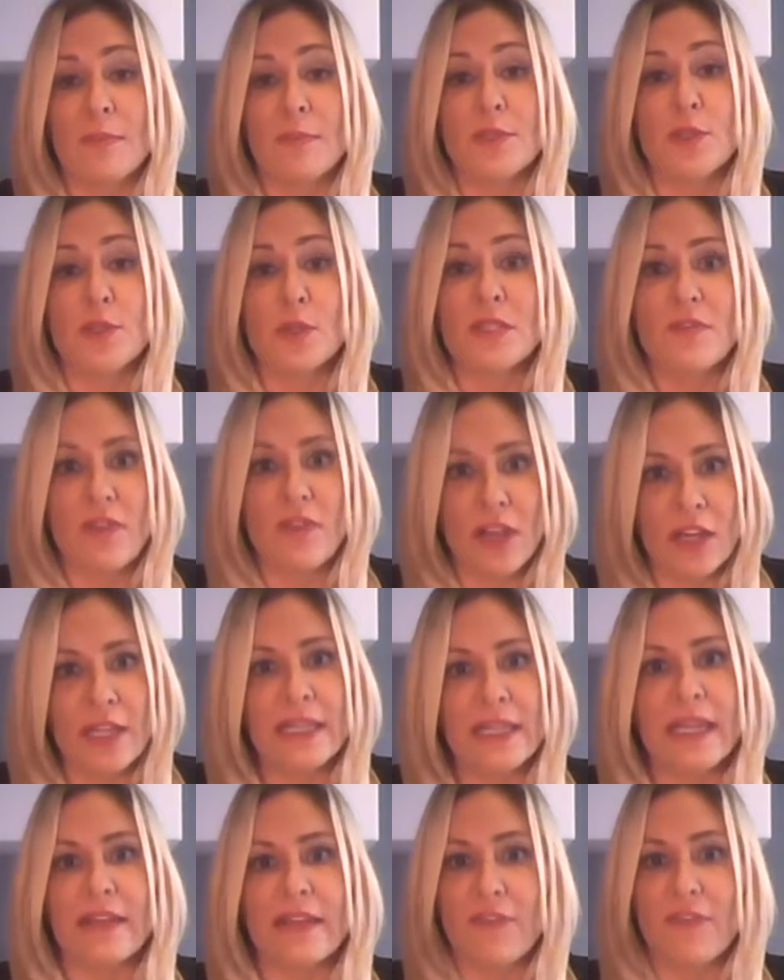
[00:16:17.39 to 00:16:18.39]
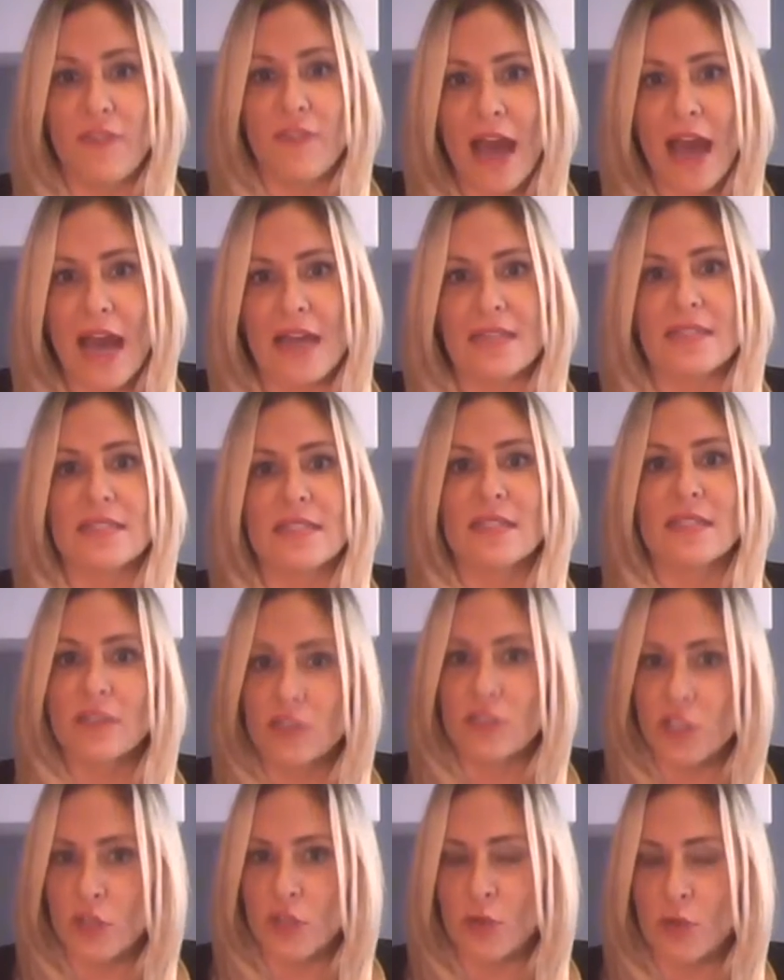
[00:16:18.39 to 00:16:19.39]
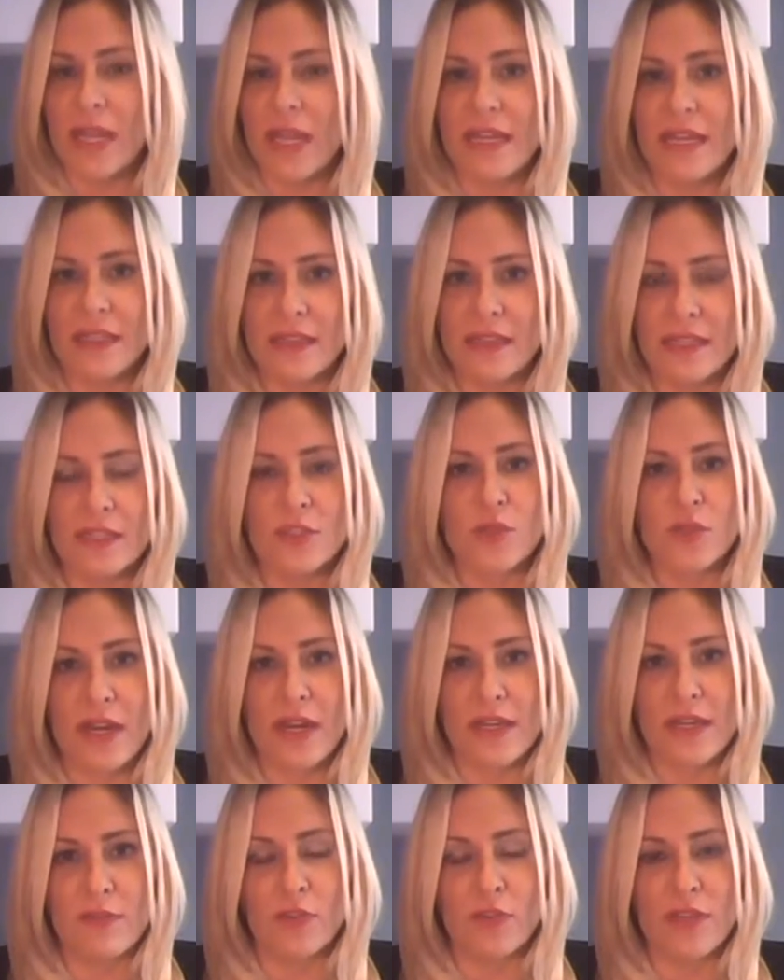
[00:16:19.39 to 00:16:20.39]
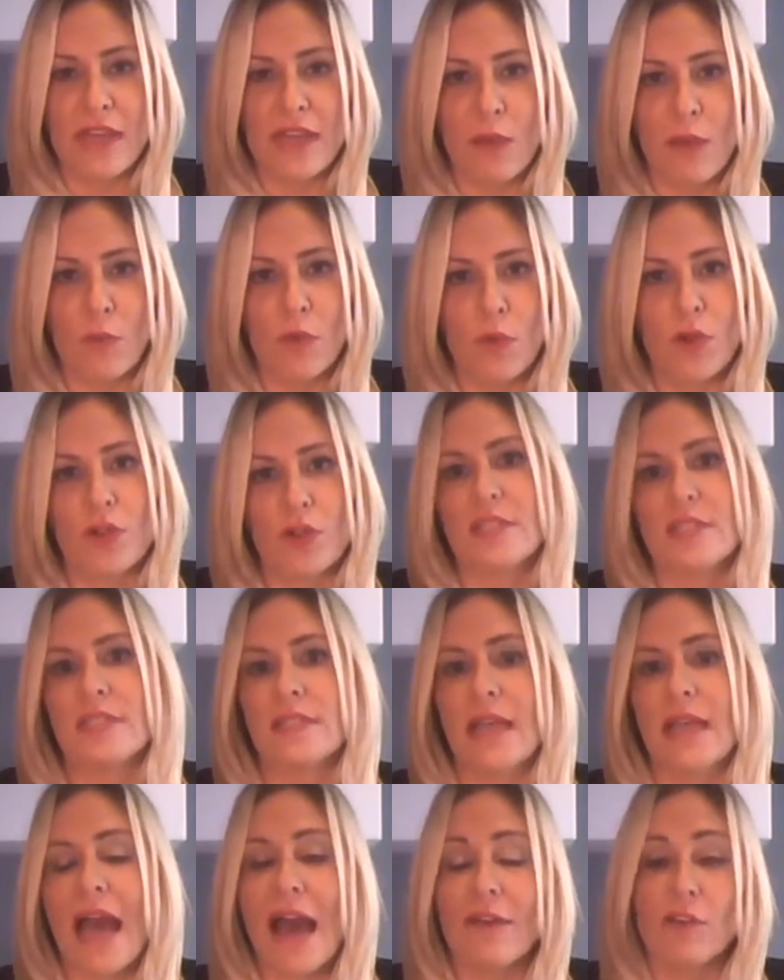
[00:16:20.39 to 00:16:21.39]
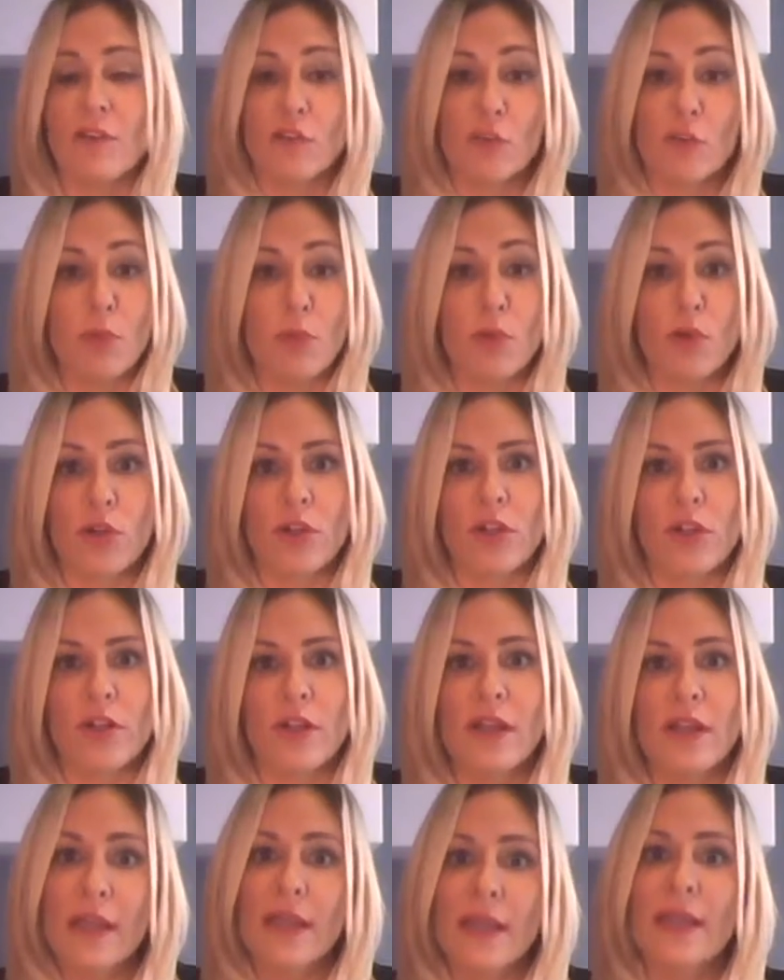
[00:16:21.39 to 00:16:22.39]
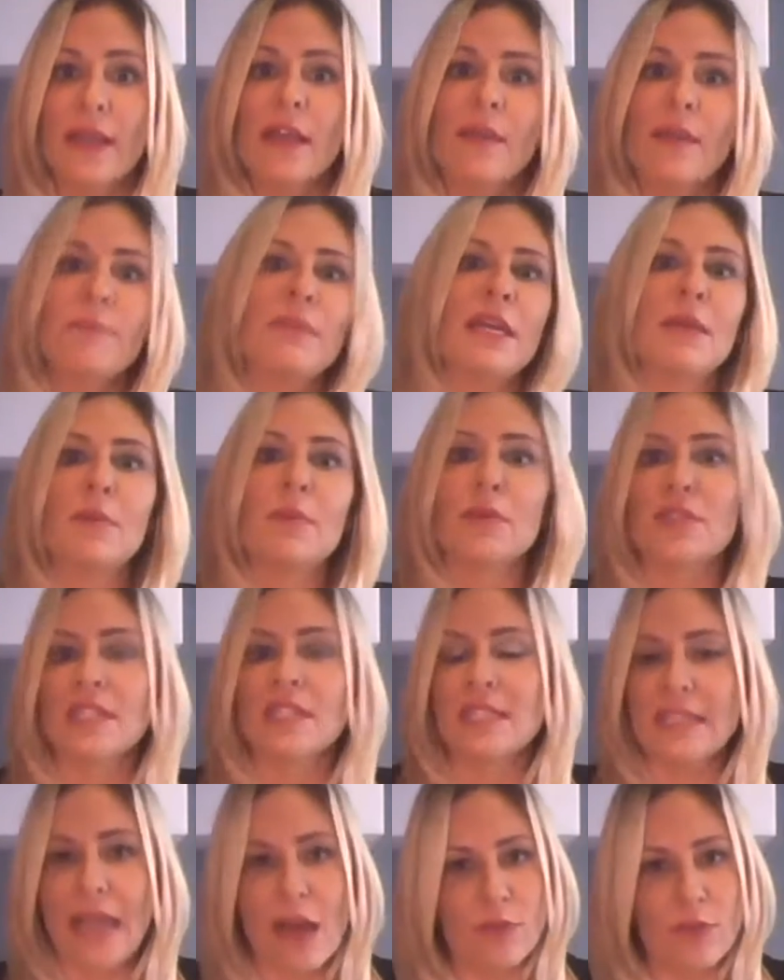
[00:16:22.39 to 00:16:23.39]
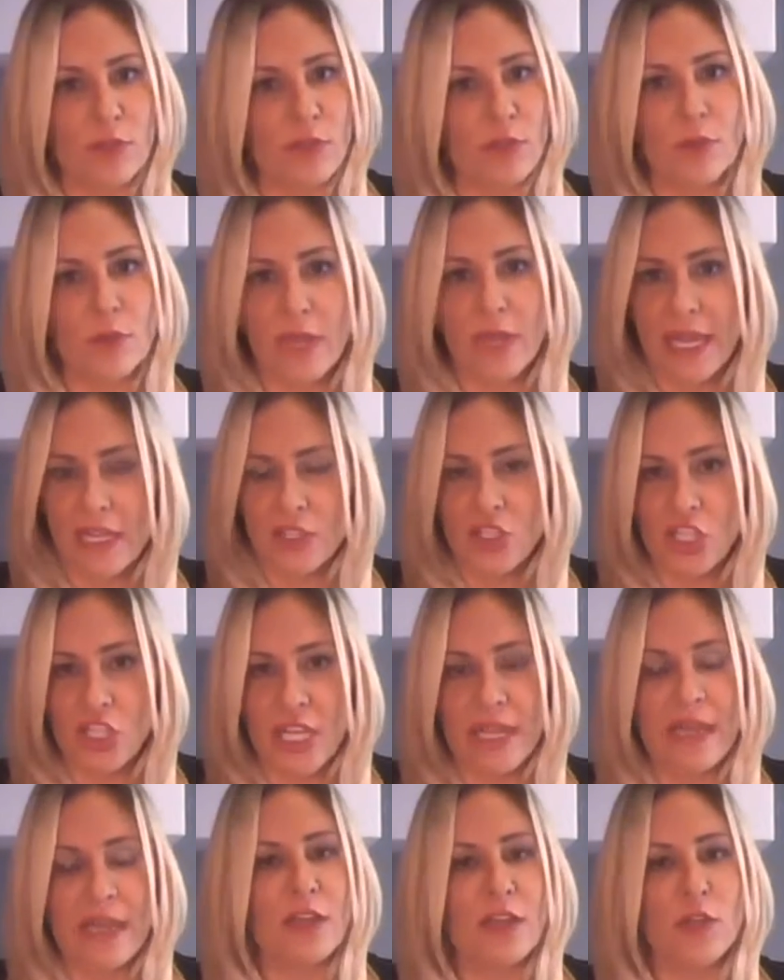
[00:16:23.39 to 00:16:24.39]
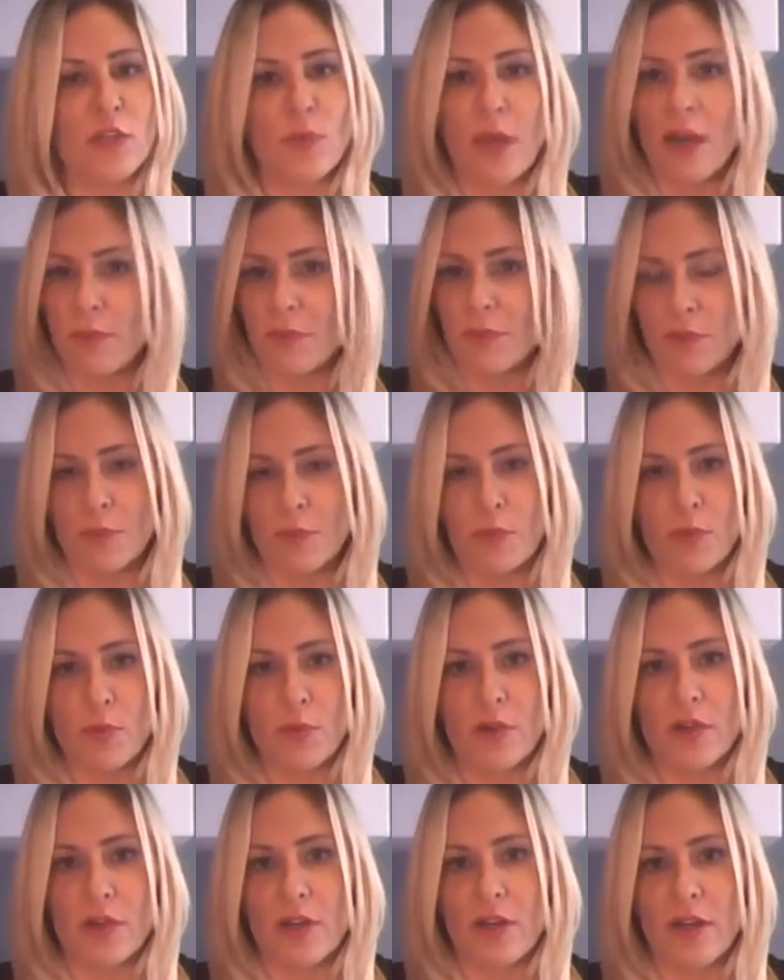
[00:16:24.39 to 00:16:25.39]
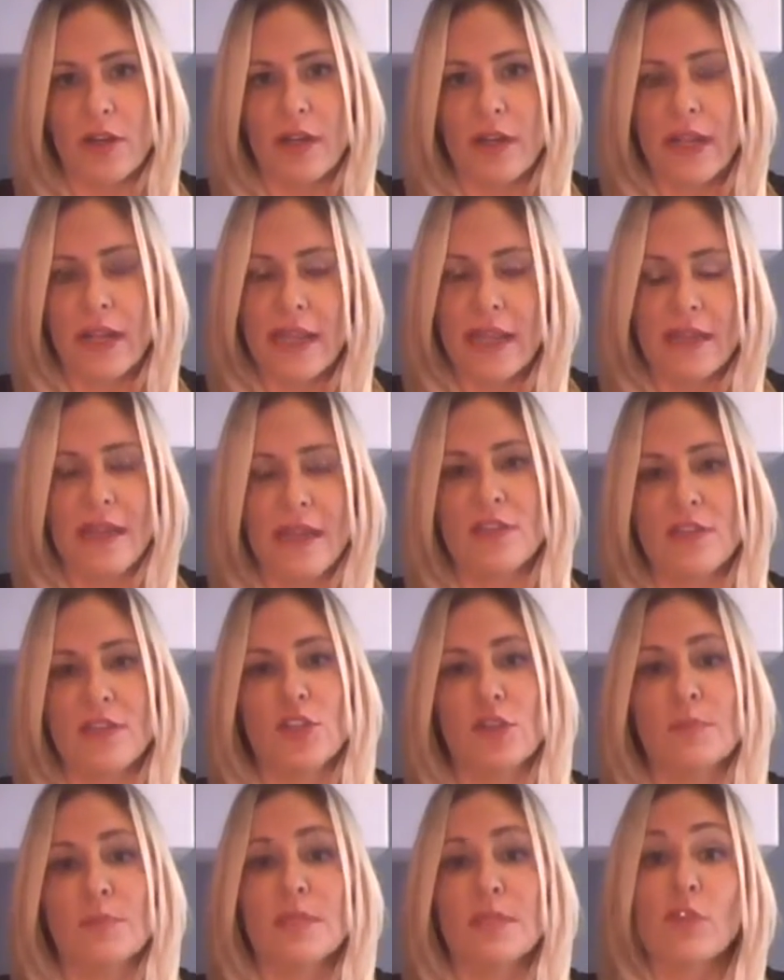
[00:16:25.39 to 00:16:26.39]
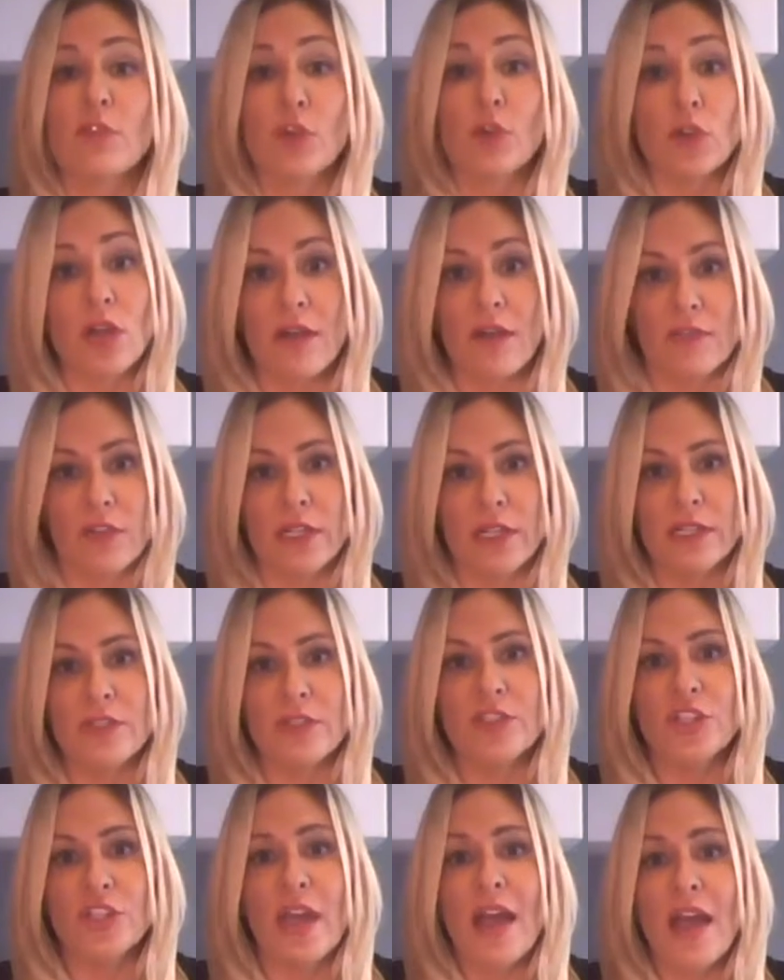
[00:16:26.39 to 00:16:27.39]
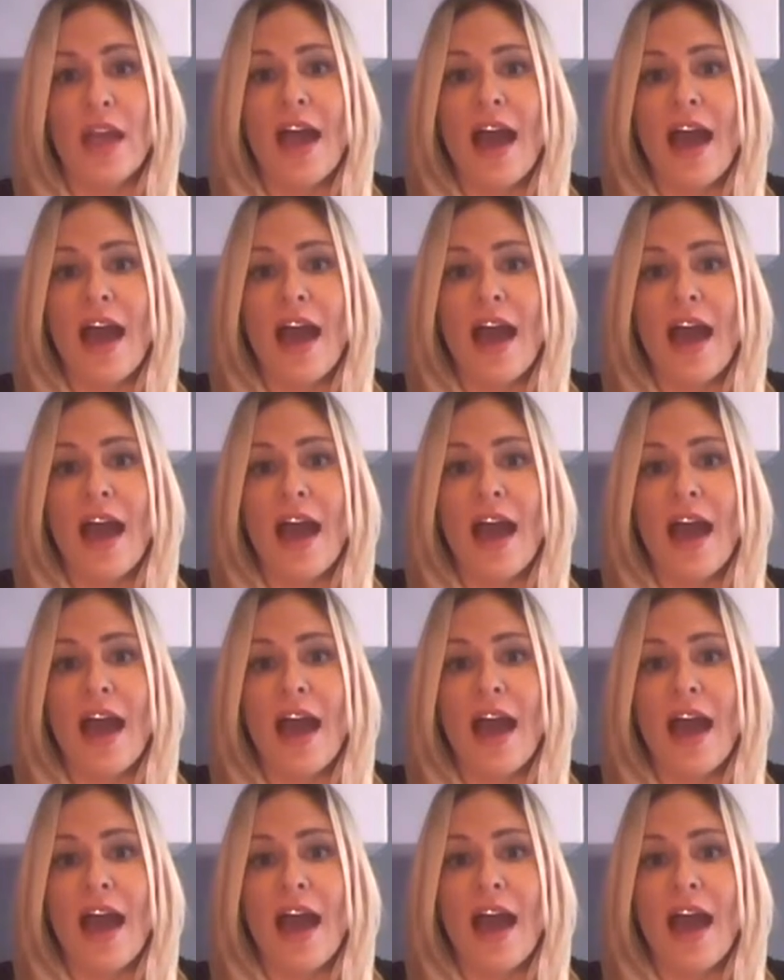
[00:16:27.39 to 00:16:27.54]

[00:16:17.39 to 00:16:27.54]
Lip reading: So it's very fast, getting things ready for the networks to have a reporter be able to scout the location, and you help the reporter in terms of their coverage.